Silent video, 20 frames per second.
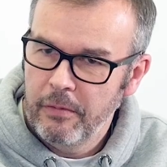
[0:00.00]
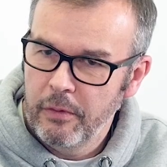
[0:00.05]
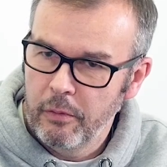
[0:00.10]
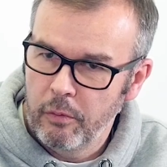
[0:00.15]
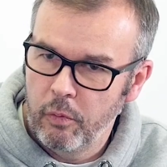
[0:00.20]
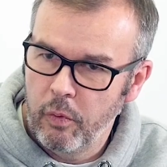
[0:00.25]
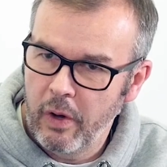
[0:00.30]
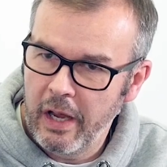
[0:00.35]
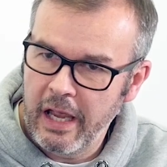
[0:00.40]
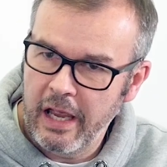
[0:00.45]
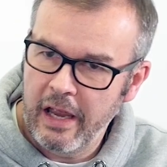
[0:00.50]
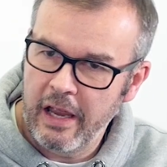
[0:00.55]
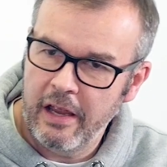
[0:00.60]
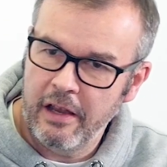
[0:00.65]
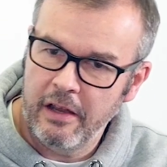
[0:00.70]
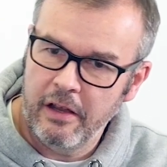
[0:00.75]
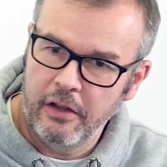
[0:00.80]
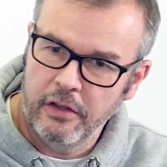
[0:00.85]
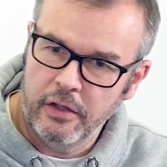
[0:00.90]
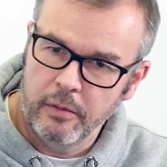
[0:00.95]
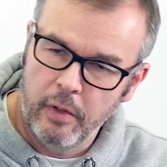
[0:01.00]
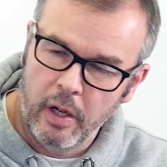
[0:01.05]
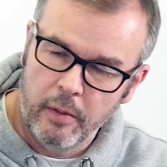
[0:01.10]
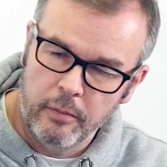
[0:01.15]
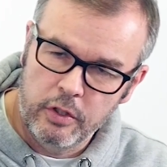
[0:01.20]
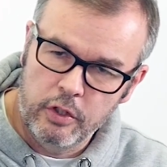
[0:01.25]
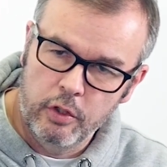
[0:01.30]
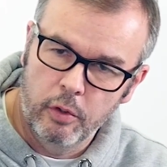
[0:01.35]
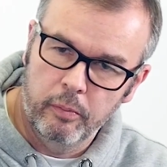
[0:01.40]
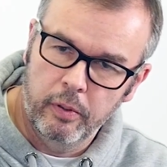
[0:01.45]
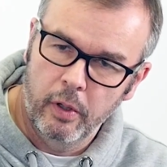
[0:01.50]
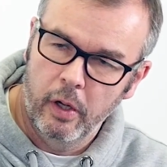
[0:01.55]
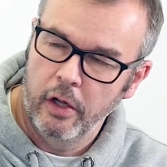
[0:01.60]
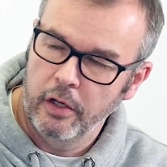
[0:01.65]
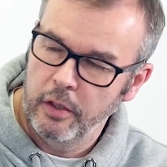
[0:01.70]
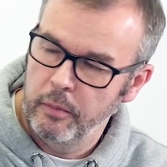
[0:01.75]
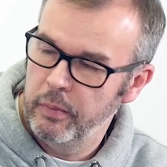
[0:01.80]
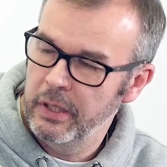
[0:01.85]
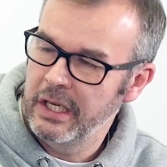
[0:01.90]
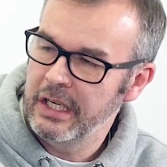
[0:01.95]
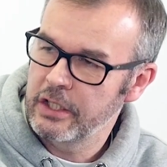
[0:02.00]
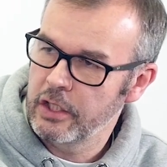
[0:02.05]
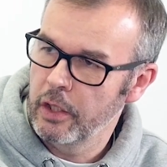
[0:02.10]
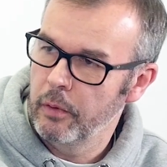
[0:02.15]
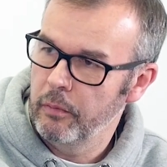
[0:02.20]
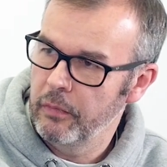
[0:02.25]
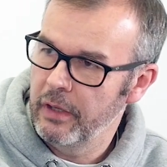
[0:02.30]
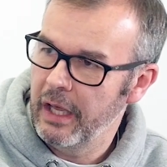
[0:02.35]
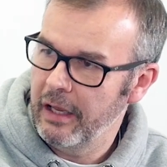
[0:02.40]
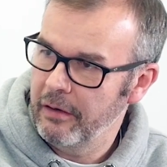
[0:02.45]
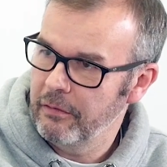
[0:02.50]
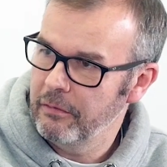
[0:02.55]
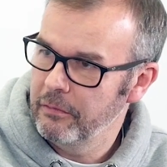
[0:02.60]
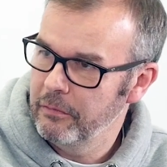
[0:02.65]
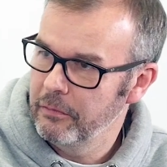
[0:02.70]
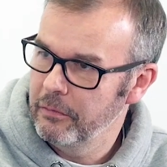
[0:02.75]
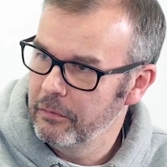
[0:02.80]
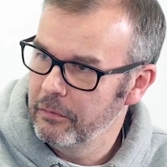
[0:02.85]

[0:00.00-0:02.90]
where at the moment your partner picks up that